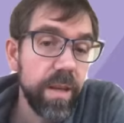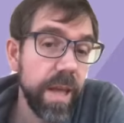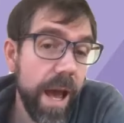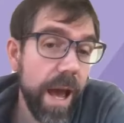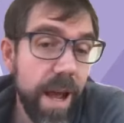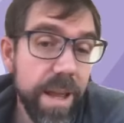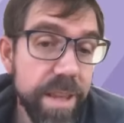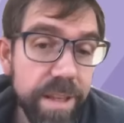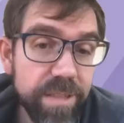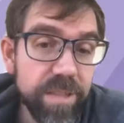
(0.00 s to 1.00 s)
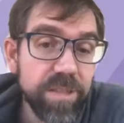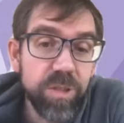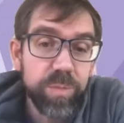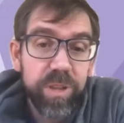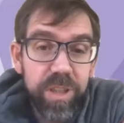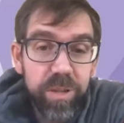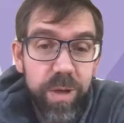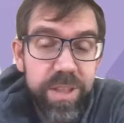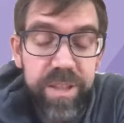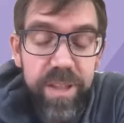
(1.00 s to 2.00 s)
Yeah, I think that's a super good
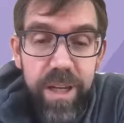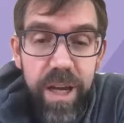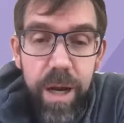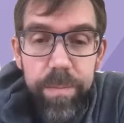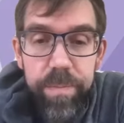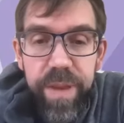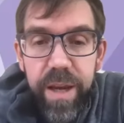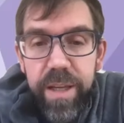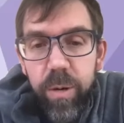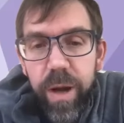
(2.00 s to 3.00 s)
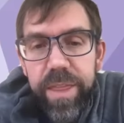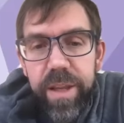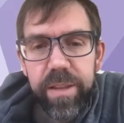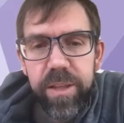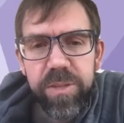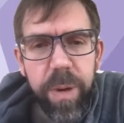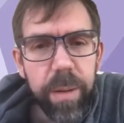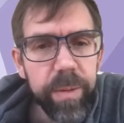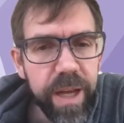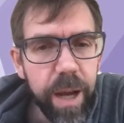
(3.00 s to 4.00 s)
question. You know, I think there's
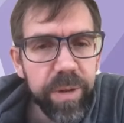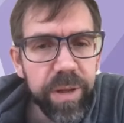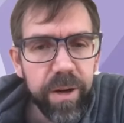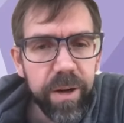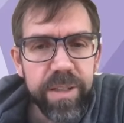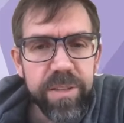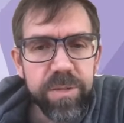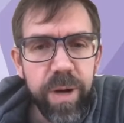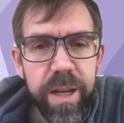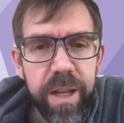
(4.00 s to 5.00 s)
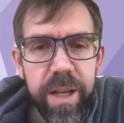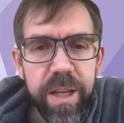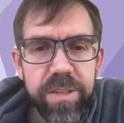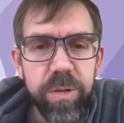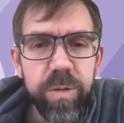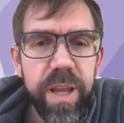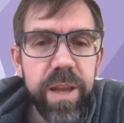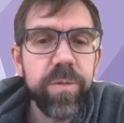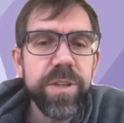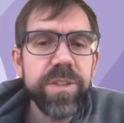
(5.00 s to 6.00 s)
probably a couple areas, right? So
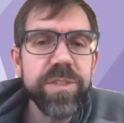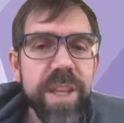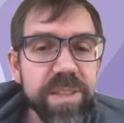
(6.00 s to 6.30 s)
if we just take